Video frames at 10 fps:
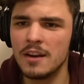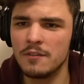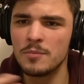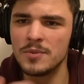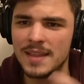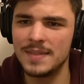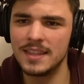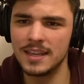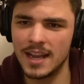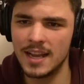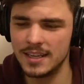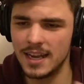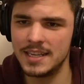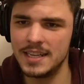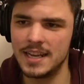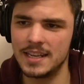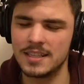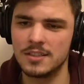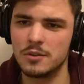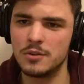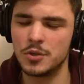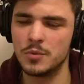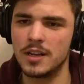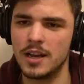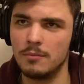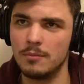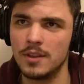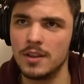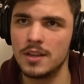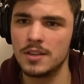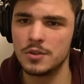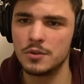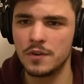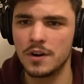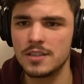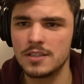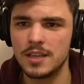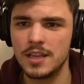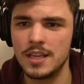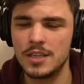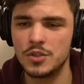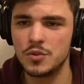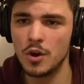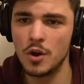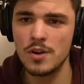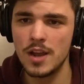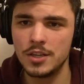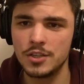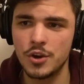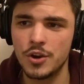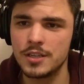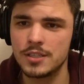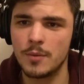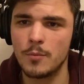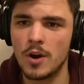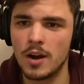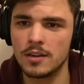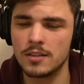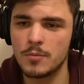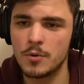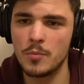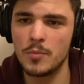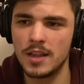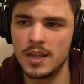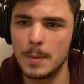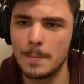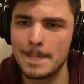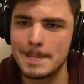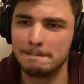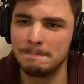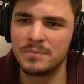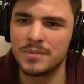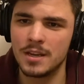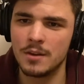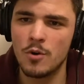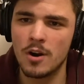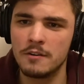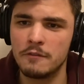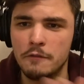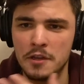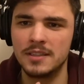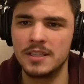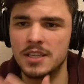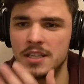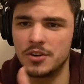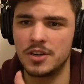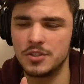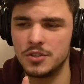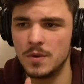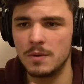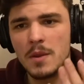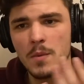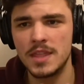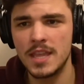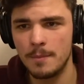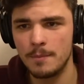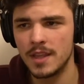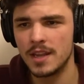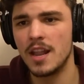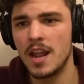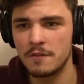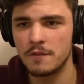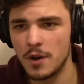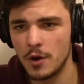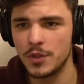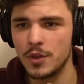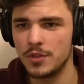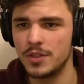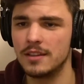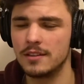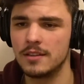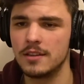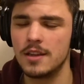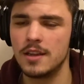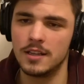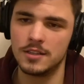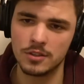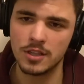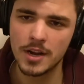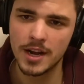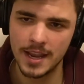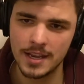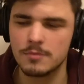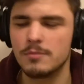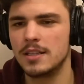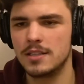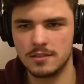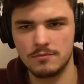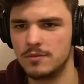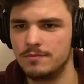from that the ideas and solution will come. So first is to go and join some company who are in a field that interests you, and be with them and learn on that. That's not our case, but it's